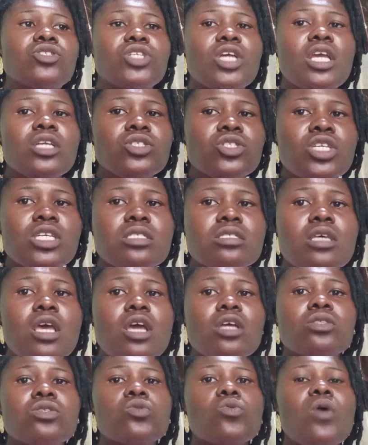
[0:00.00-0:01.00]
changes
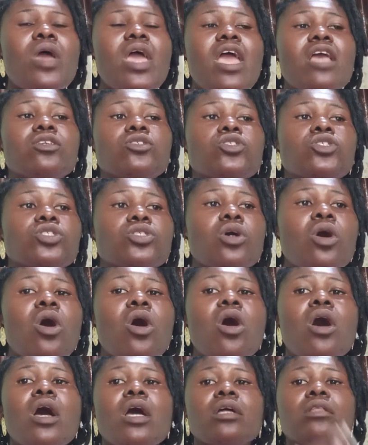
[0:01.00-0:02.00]
to
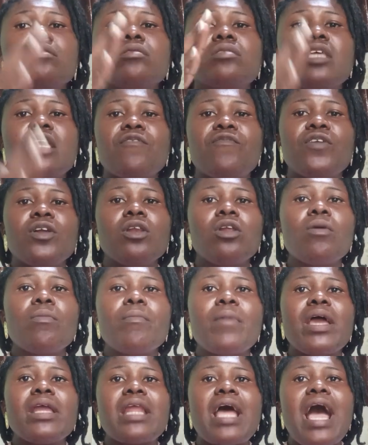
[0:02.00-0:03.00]
ensure
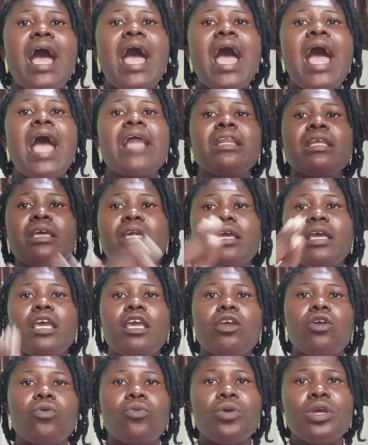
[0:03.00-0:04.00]
development and
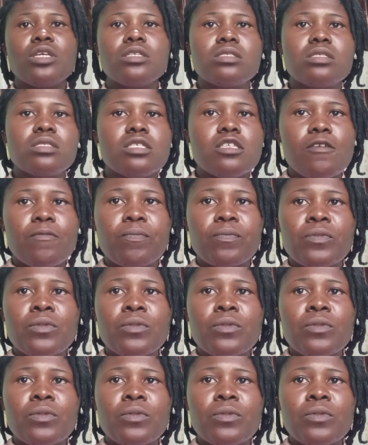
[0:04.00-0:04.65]
equity.